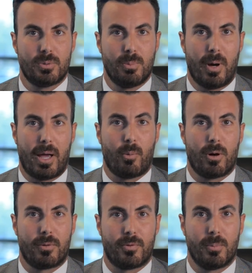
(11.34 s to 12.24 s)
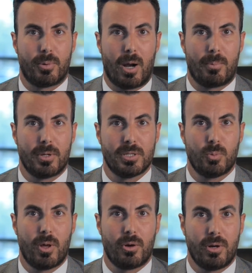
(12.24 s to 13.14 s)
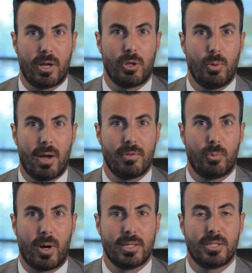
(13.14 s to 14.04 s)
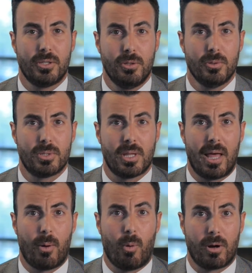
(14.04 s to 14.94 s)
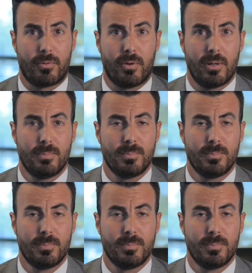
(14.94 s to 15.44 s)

when buying waterfront property is whether or not you have the right to use that waterfront.